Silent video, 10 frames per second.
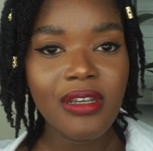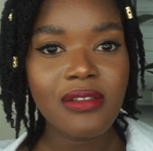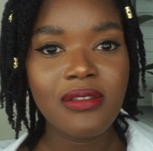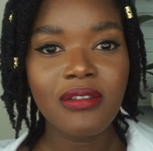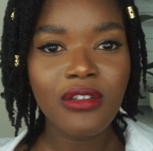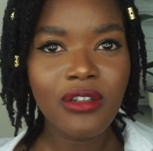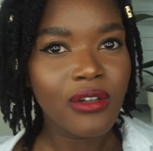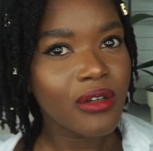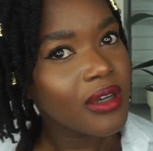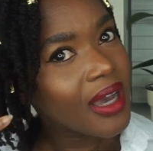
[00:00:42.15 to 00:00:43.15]
As you
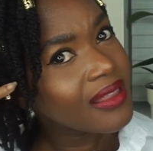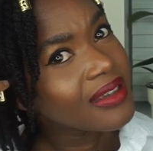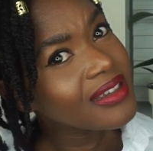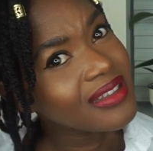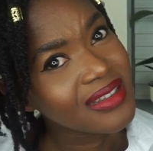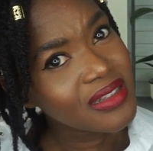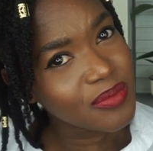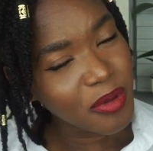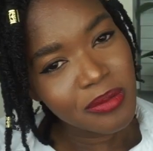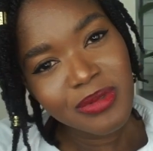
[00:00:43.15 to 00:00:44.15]
know, I think this
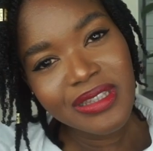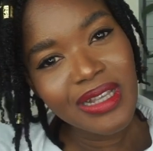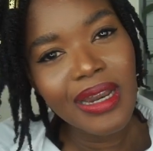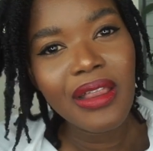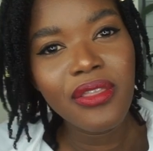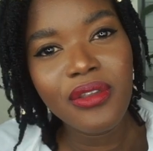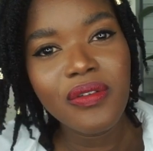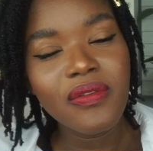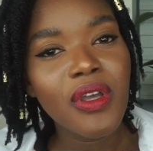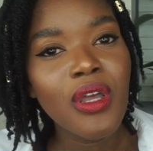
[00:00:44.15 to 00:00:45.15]
is probably the length
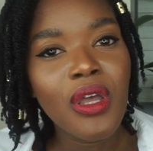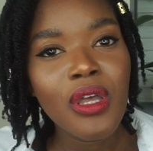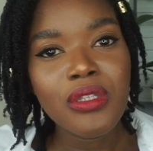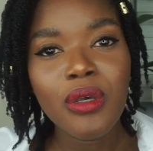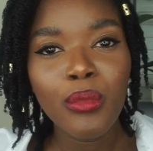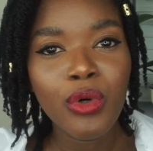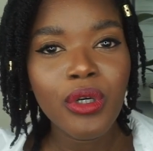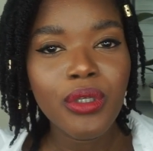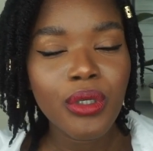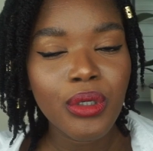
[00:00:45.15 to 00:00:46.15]
of
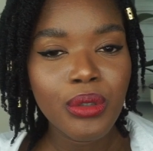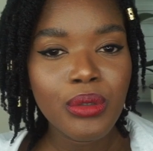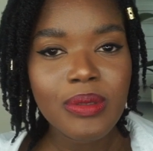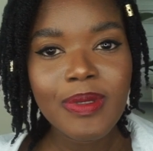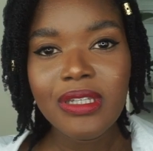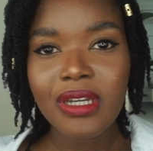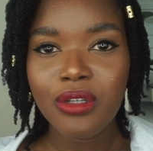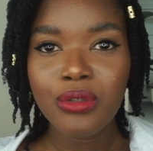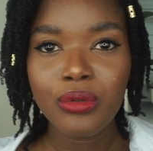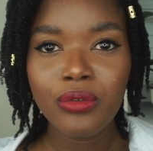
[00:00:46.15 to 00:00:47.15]
someone who's been
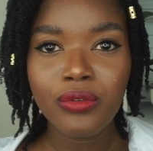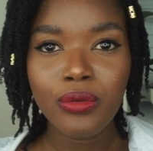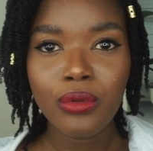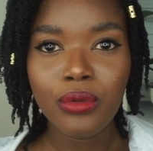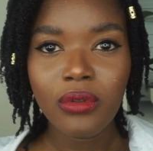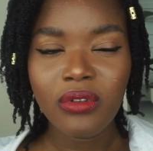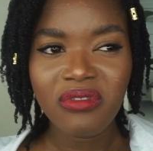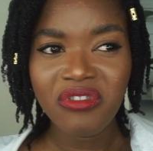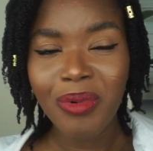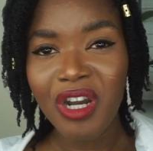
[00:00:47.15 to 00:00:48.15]
natural for
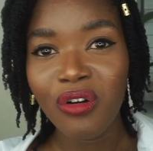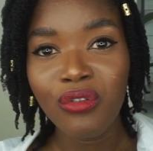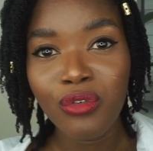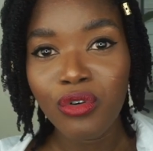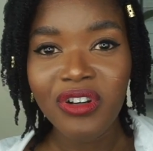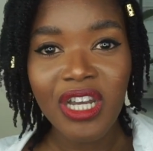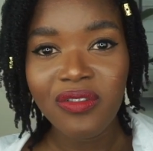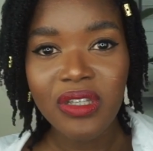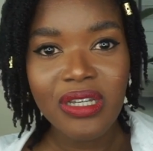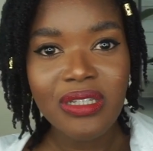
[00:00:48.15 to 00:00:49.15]
about 4 or 5
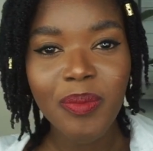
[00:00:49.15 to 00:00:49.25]
years.